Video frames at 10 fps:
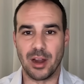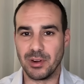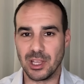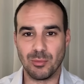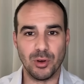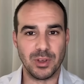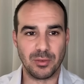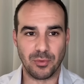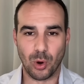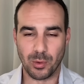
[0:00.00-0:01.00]
everything moving
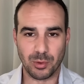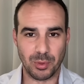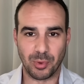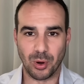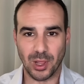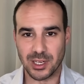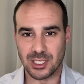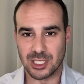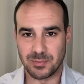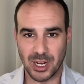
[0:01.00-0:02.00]
forward with ProLights
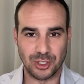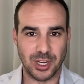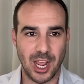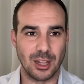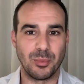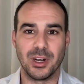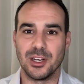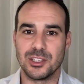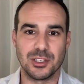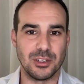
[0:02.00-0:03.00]
is Spektra
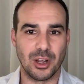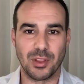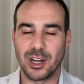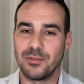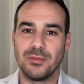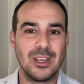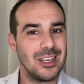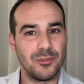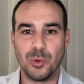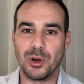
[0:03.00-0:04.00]
calibrated. So you know that if
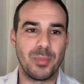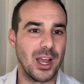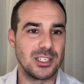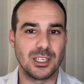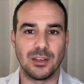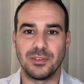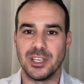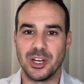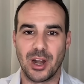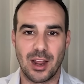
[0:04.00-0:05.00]
you were to buy stuff a
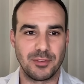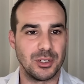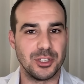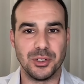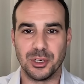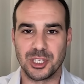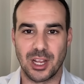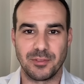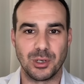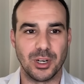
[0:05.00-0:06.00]
year after, 2 years
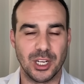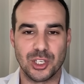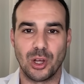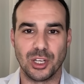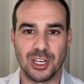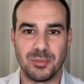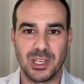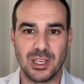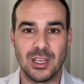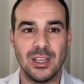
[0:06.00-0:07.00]
after, it's all going to
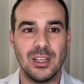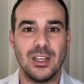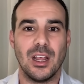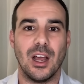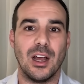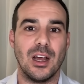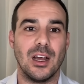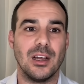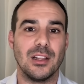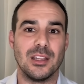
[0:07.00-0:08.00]
be
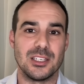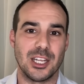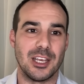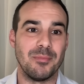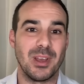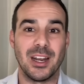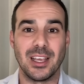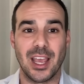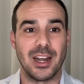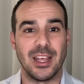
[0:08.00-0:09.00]
the same. And
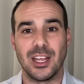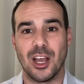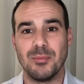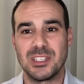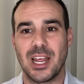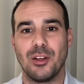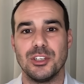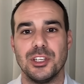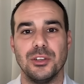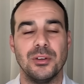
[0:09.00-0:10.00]
again, it comes down
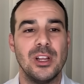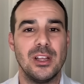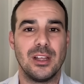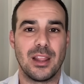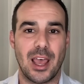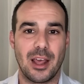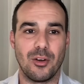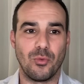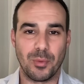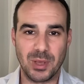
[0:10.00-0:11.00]
to
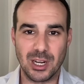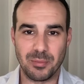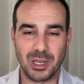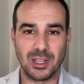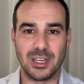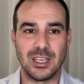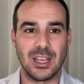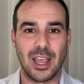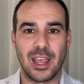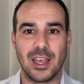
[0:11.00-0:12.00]
that
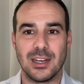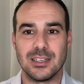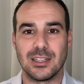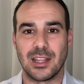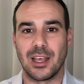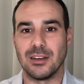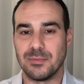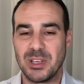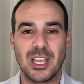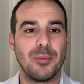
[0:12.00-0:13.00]
repeatability and that
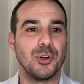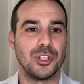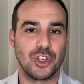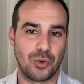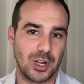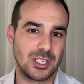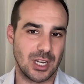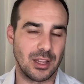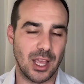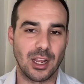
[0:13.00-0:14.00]
being able to trust
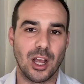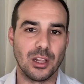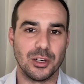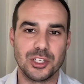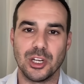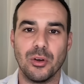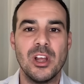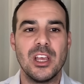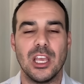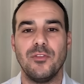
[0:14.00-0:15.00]
on that color. So
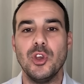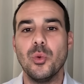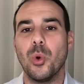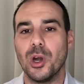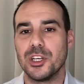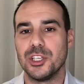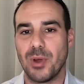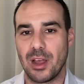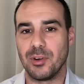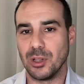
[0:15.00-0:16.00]
if you were to
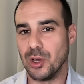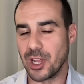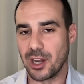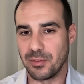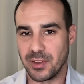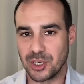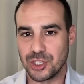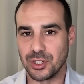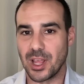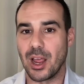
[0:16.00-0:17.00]
ever look at a
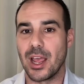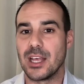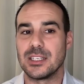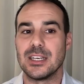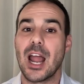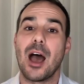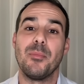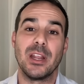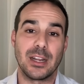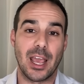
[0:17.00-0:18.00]
fixture that has not
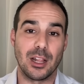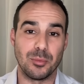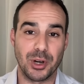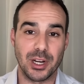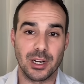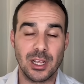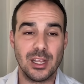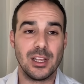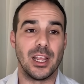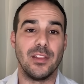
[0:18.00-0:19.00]
been calibrated,
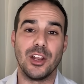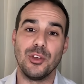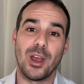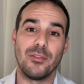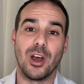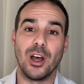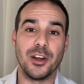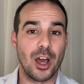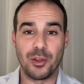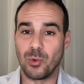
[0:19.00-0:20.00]
and then you have
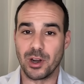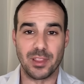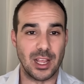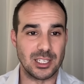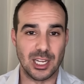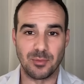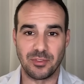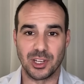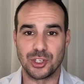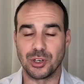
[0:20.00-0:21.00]
another one of that same
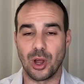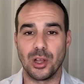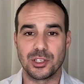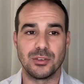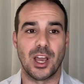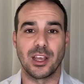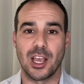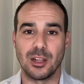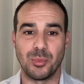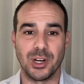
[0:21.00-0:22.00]
fixture also not
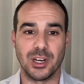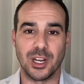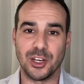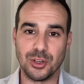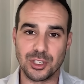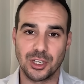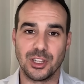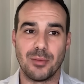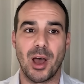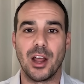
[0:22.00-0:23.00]
calibrated, and you turn
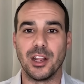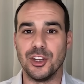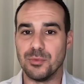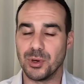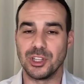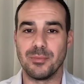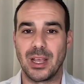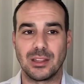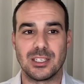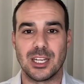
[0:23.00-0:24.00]
them on and you put them
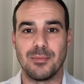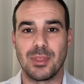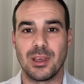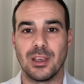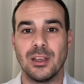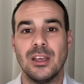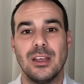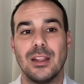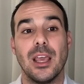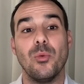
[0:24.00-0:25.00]
at the same thing,
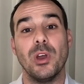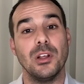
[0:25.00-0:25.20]
they